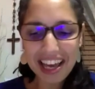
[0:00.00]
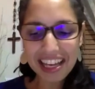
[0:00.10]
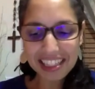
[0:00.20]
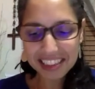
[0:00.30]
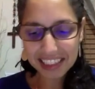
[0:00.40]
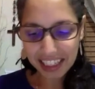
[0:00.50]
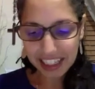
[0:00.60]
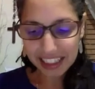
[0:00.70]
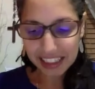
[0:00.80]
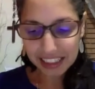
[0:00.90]
and
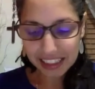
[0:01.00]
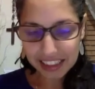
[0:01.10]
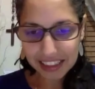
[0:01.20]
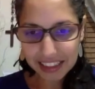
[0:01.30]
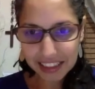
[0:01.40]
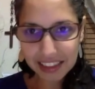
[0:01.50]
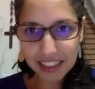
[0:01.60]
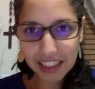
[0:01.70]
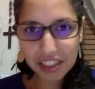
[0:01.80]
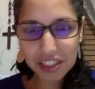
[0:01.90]
it is
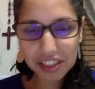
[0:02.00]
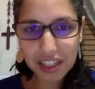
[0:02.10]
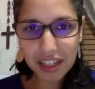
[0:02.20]
such